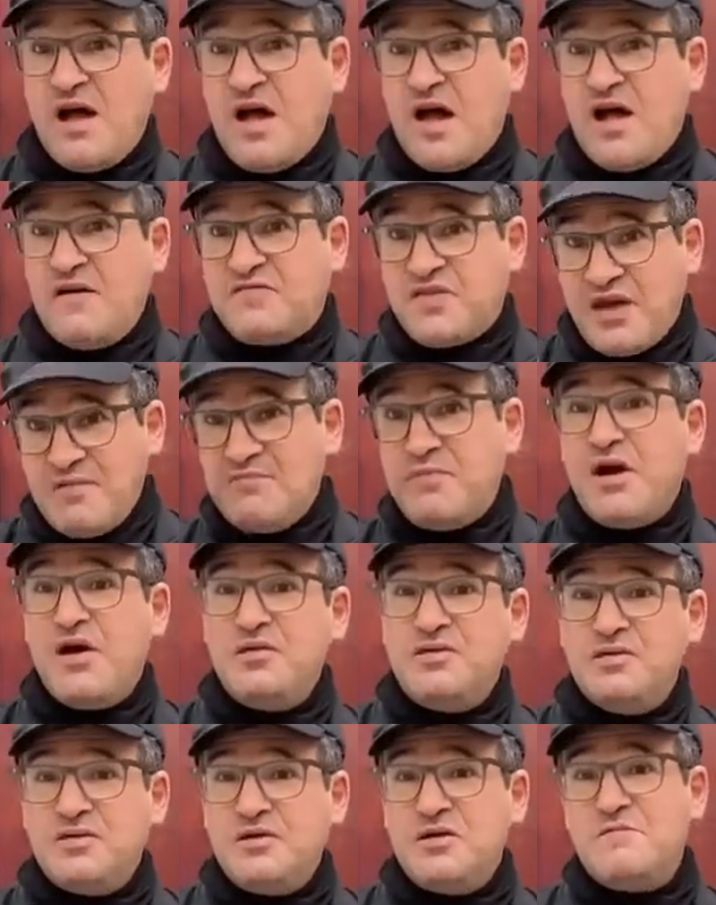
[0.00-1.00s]
I've done
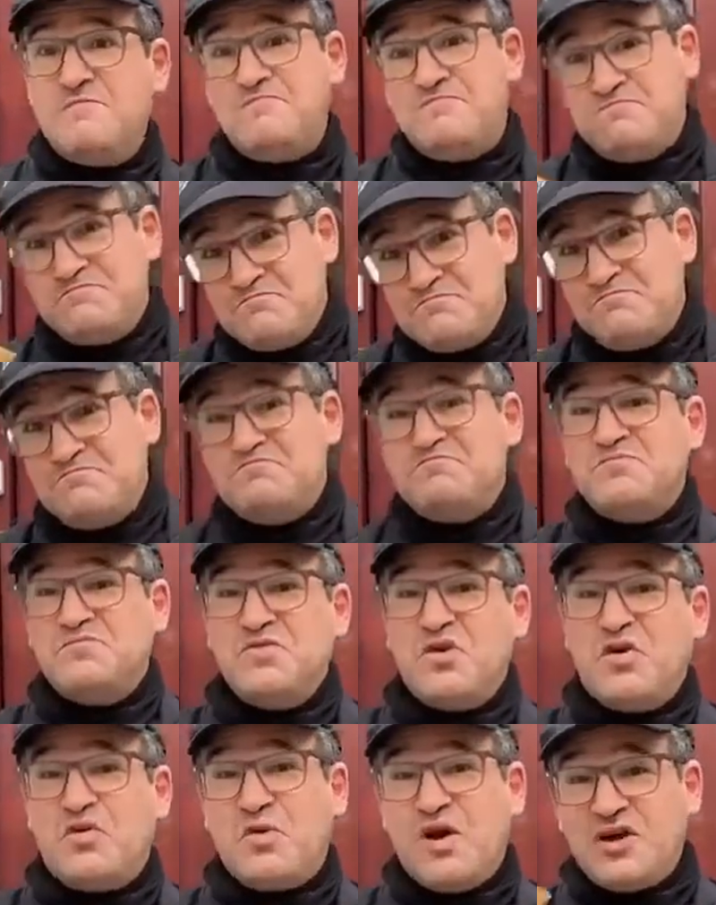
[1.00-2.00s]
most of them,
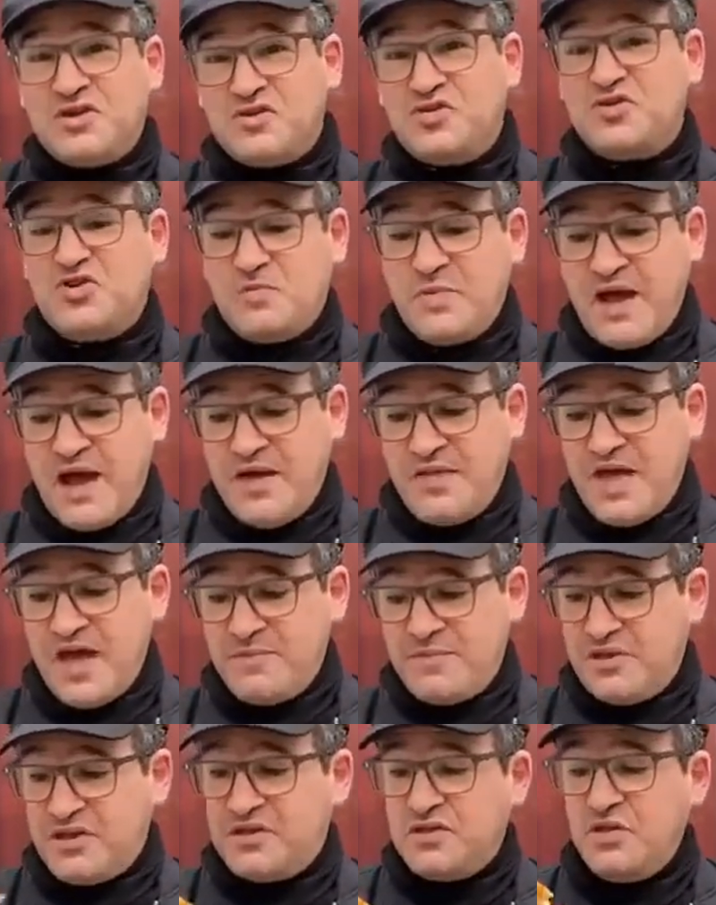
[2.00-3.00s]
not quite sure about
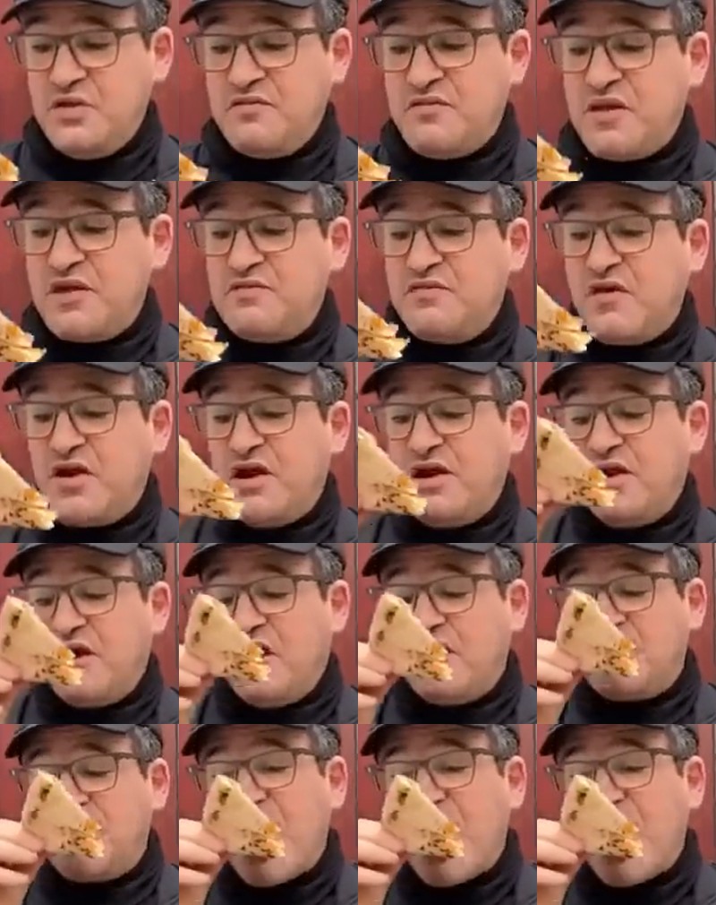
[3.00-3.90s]
that, but still very, very nice.